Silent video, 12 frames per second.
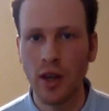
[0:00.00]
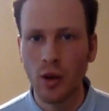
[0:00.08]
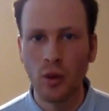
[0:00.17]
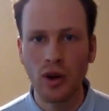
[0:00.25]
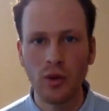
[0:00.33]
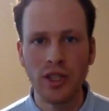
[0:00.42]

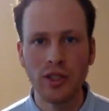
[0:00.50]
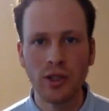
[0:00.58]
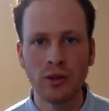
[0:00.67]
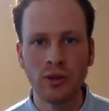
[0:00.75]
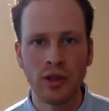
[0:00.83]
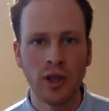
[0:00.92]
What
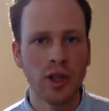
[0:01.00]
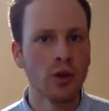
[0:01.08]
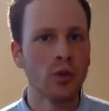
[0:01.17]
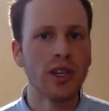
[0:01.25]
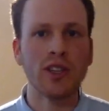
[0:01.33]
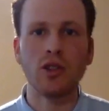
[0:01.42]
do?
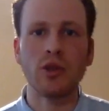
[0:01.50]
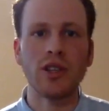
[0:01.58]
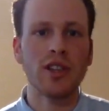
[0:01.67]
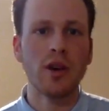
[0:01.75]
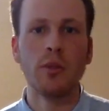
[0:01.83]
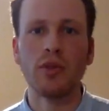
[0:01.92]
We can do
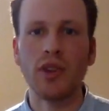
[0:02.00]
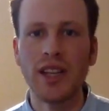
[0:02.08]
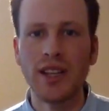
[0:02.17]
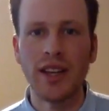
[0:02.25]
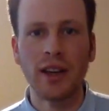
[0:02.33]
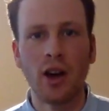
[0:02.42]
either
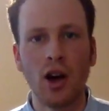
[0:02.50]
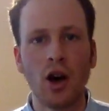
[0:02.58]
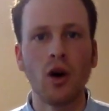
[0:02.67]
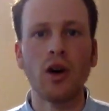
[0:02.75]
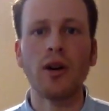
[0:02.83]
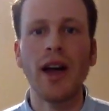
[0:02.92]
breathing
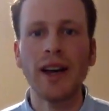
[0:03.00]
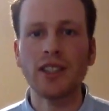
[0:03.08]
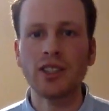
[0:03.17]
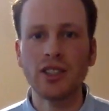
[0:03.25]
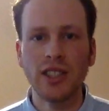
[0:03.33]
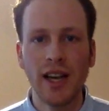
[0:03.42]
or
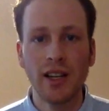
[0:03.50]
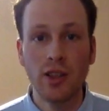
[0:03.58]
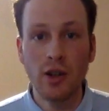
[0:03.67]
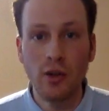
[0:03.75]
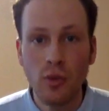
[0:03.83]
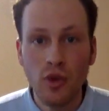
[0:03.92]
exercise
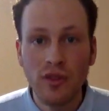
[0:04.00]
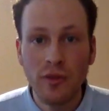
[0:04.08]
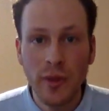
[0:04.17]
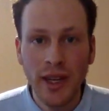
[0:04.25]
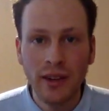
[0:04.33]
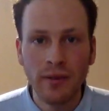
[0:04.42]
or
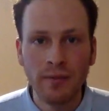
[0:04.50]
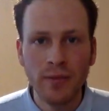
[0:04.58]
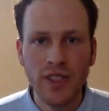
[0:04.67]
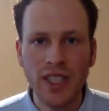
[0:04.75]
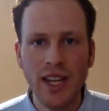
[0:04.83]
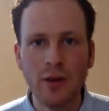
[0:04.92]
movement.
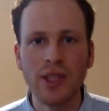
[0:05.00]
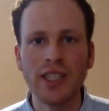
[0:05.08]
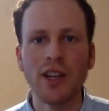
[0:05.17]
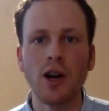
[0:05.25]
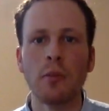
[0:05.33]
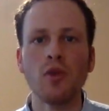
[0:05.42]
Today we did
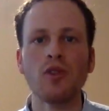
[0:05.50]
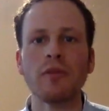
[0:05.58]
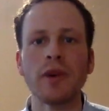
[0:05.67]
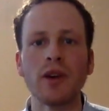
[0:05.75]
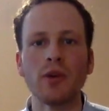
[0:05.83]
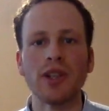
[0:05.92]
our
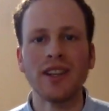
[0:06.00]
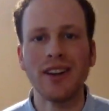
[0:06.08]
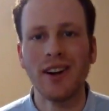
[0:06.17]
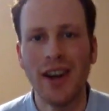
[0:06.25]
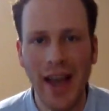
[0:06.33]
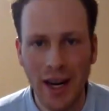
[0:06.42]
movement. We did
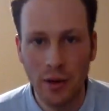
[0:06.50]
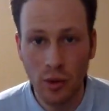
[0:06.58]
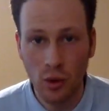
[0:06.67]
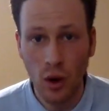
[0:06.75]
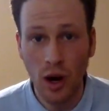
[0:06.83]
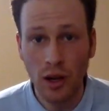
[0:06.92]
our animal
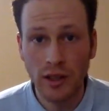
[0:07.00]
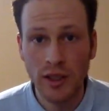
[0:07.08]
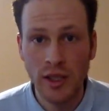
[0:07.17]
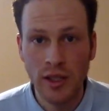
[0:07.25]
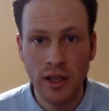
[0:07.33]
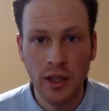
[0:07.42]
walks.